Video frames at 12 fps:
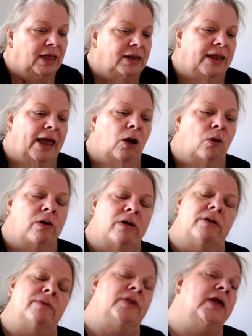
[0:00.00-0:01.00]
Now,
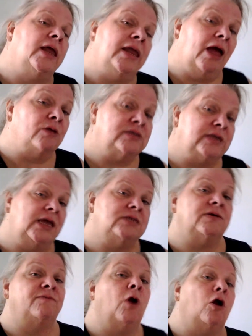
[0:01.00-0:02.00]
the cutting out
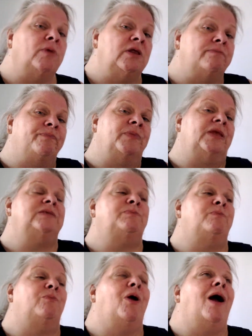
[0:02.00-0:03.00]
stage of garment is
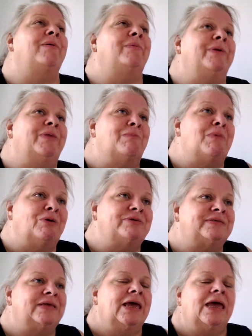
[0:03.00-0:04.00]
probably the
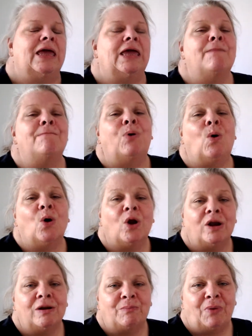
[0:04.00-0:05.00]
most
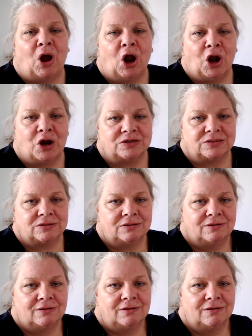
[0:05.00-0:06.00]
important part
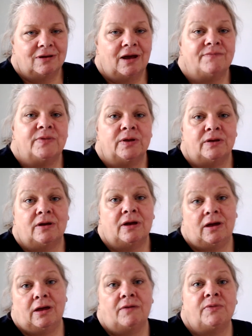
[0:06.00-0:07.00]
of the
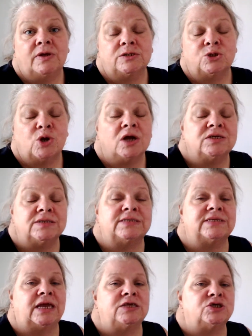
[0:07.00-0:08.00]
construction
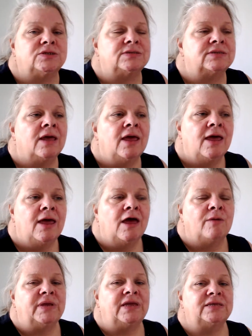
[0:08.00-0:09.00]
stages,
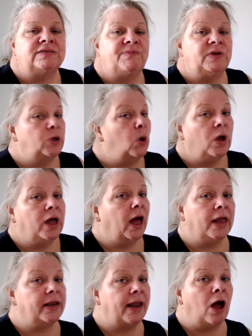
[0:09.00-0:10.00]
because if you don't
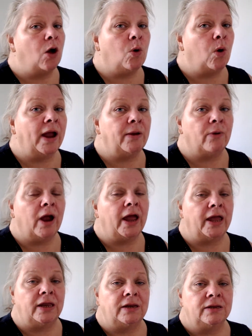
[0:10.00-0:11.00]
cut it out quite
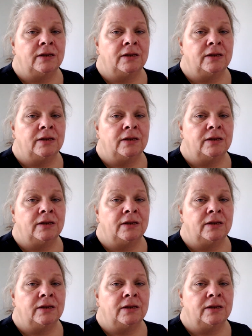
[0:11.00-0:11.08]
right